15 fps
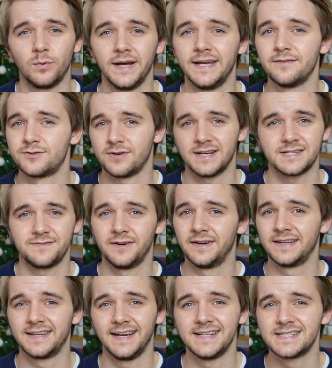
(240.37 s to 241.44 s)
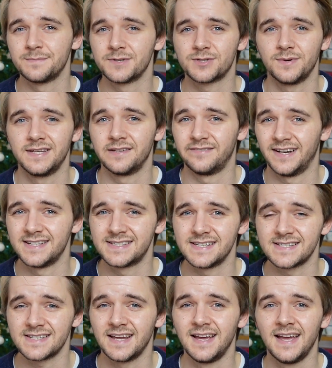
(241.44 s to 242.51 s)
way of transferring data between
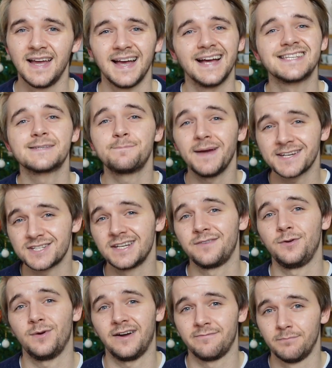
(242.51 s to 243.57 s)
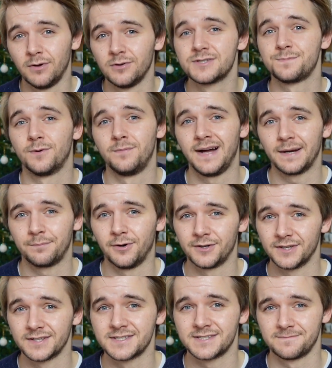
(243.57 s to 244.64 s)
devices, especially if you have multiple Mac
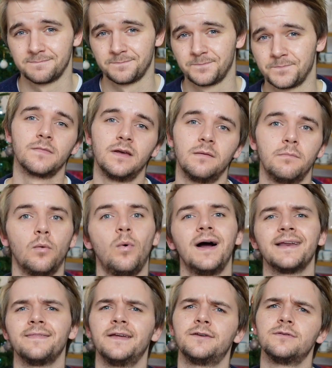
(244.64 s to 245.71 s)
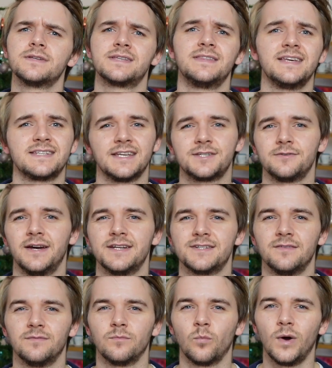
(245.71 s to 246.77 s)
products. But why didn't they do this in this
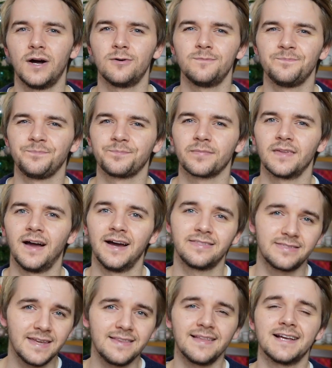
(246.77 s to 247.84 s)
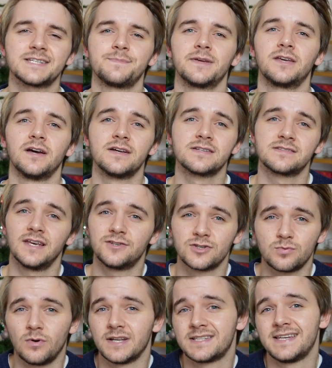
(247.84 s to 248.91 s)
iteration? Well, I think that's because they just
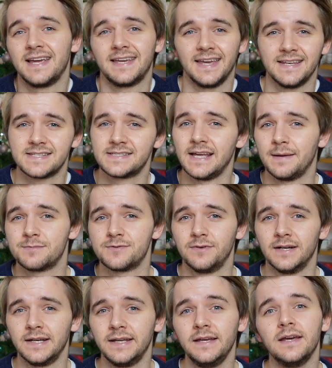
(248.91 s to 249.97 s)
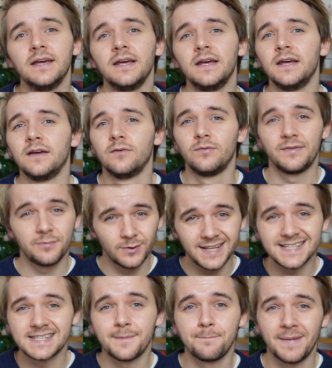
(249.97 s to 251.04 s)
want to take it in steps, really. They've
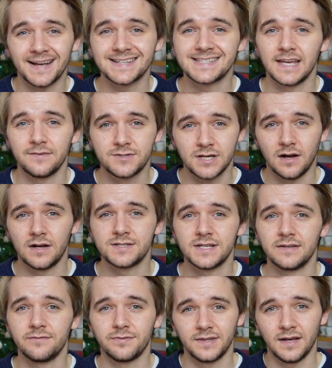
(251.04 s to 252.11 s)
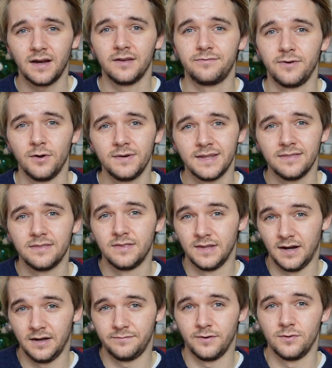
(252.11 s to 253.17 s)
released the Magsafe charging for the iPhone in the
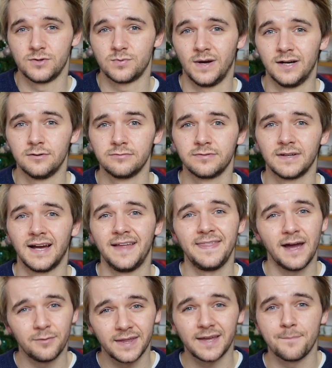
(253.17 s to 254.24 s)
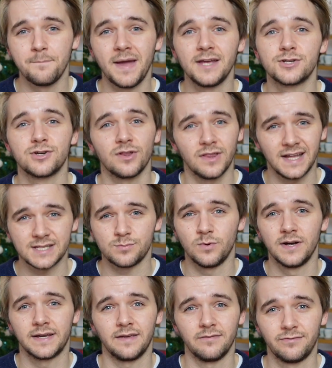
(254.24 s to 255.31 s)
iPhone 12, and now they can make sure that that's
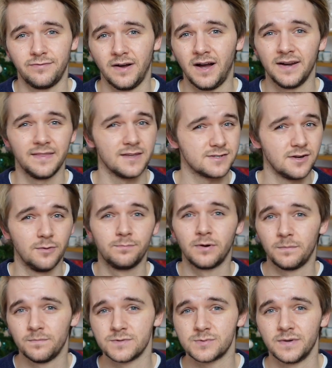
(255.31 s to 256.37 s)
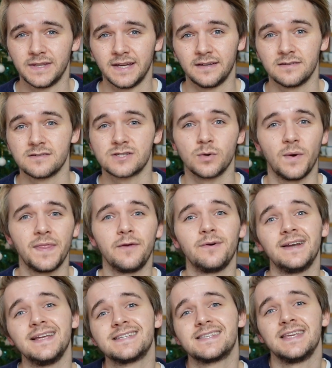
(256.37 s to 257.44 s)
working fine and there's no problems with it. So when they
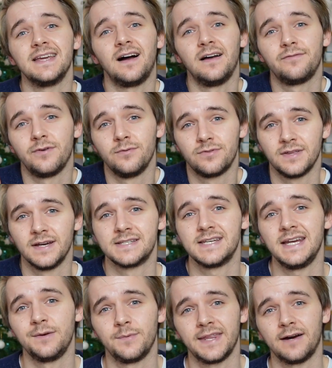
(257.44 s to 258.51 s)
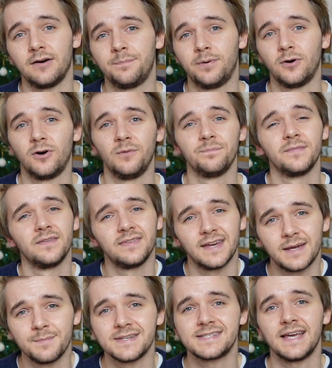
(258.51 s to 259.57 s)
release the iPhone 13 without a port, they
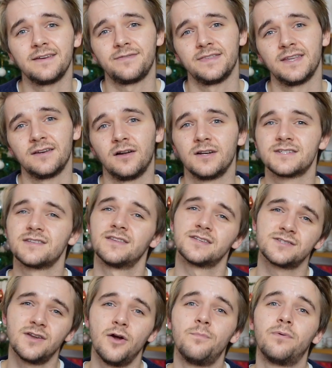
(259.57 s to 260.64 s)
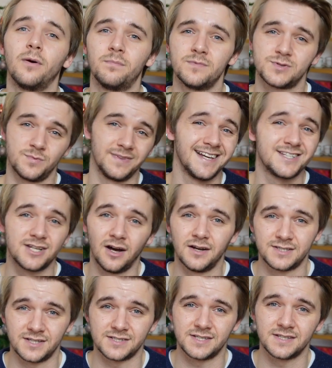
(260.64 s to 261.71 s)
can be safe in the knowledge that there's no problems with their
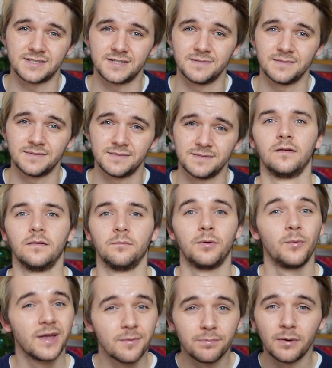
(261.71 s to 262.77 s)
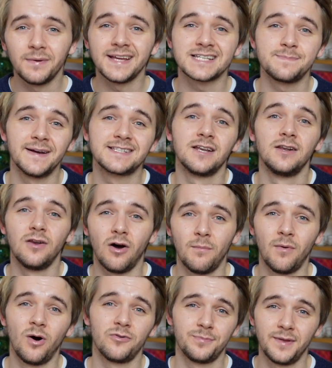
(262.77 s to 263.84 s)
charging system. But we can probably expect a lot
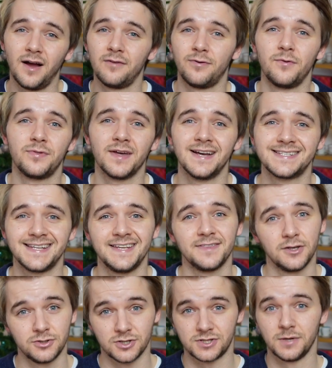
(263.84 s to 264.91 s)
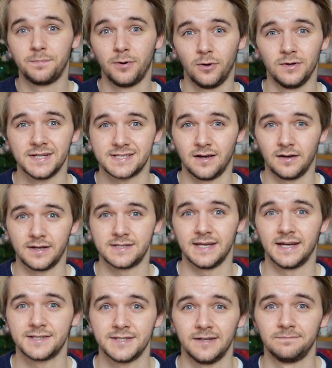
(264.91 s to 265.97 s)
more from the iPhone 13 than just a portless
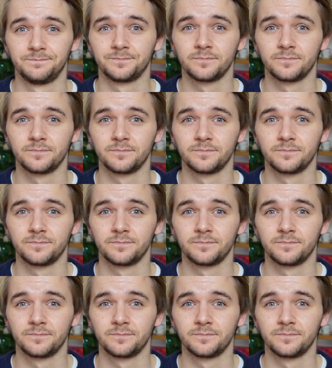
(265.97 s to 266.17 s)
architecture.